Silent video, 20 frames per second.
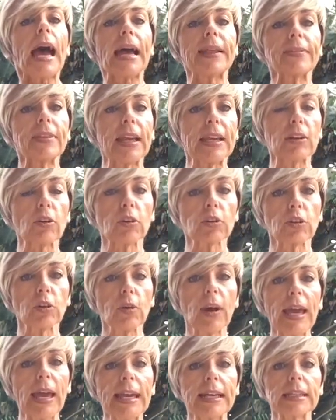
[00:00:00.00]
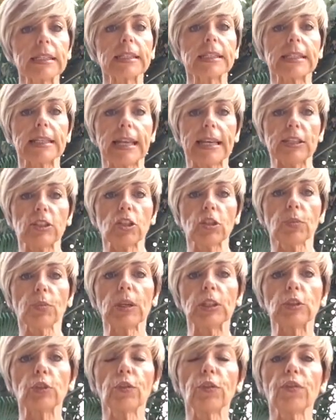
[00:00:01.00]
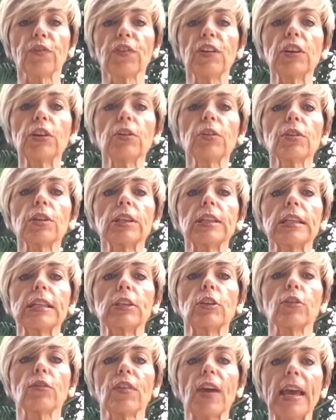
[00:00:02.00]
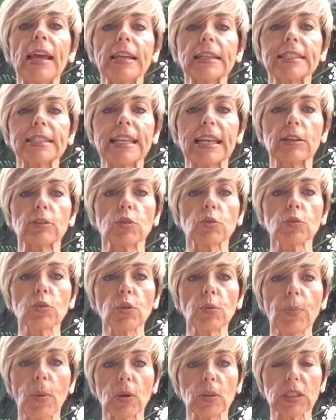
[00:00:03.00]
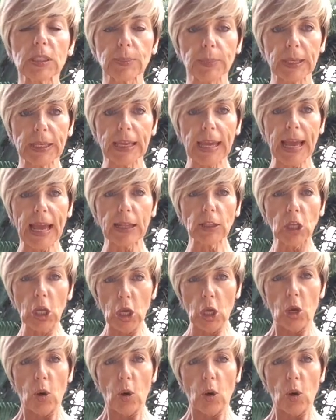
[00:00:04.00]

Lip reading: And then on your exhalation, when you feel that you've exhaled all you possibly can,